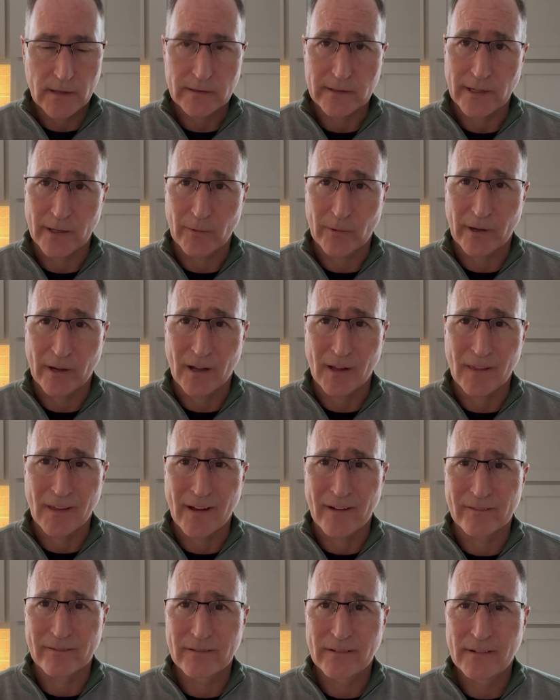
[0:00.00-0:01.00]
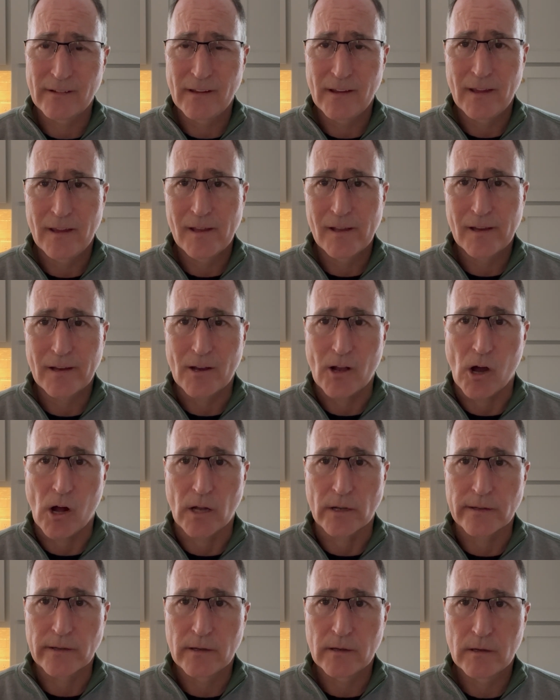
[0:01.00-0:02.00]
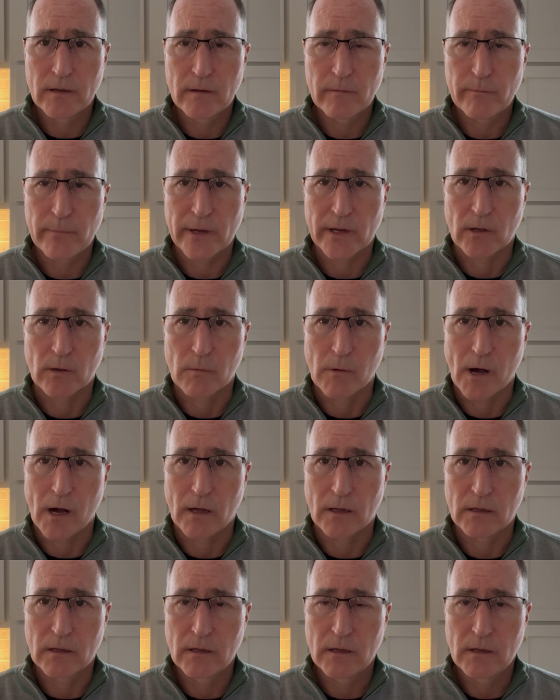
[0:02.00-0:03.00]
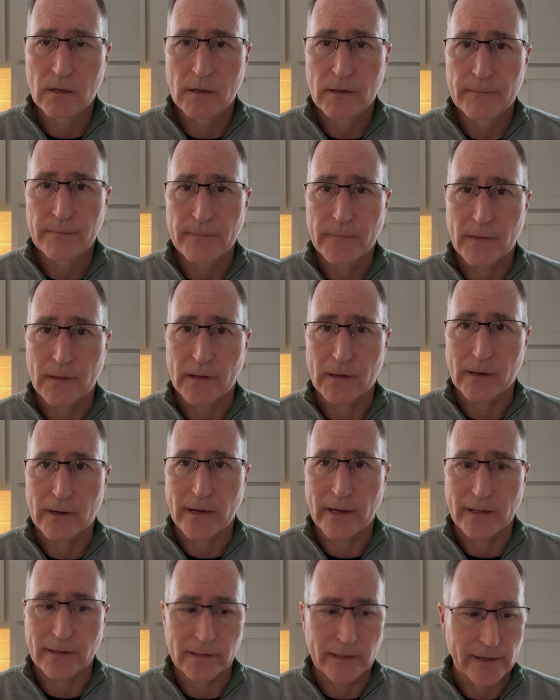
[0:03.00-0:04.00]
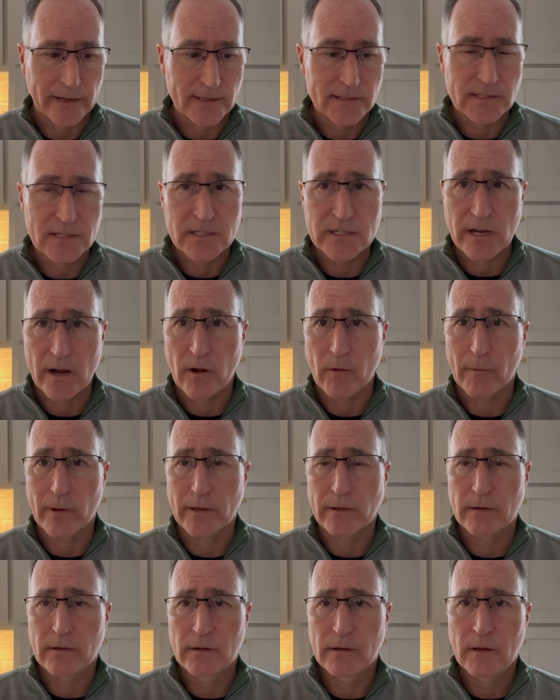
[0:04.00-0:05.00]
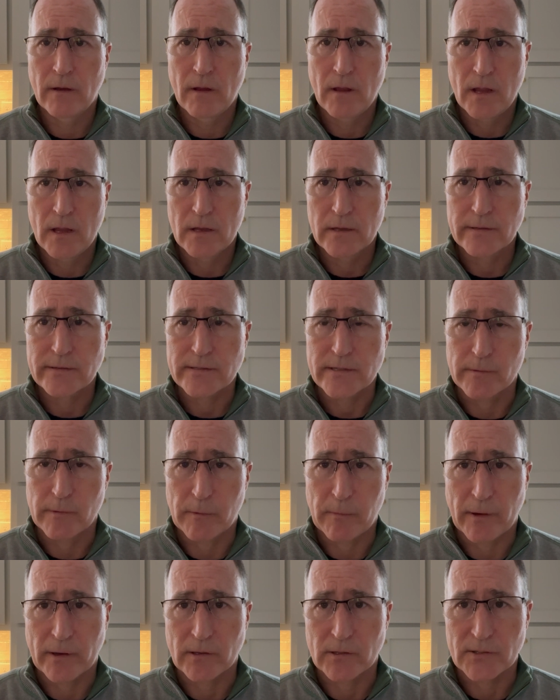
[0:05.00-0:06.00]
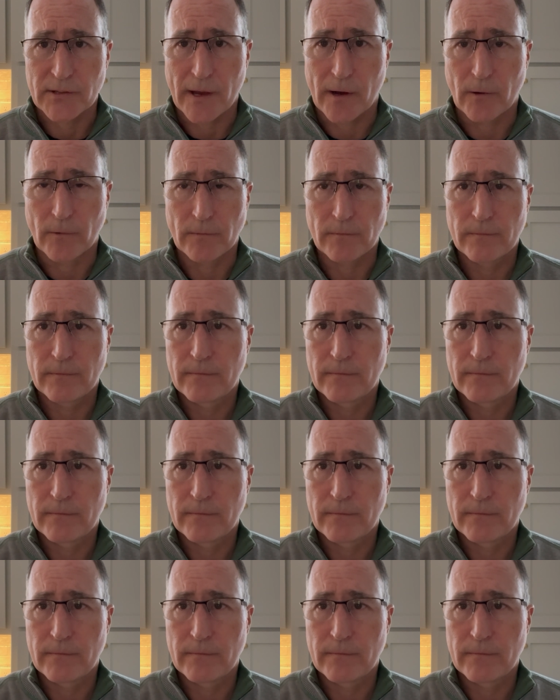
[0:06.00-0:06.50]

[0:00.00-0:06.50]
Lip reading: that we all love called pickleball. All right, ladies and gentlemen, Jimmy Pickles out.